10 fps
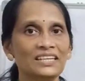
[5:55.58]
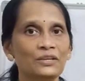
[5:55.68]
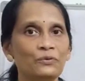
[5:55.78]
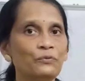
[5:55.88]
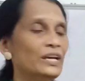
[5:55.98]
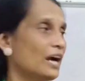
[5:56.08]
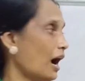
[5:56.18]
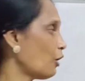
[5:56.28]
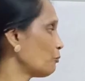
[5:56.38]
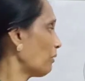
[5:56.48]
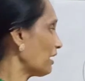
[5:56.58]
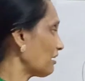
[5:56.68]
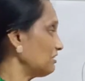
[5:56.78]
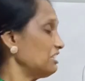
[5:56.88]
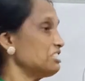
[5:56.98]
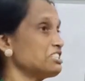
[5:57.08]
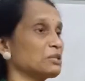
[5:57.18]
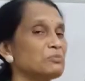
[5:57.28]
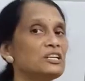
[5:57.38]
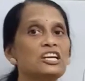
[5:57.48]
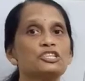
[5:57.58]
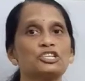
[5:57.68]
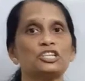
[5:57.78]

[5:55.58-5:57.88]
We have a determination.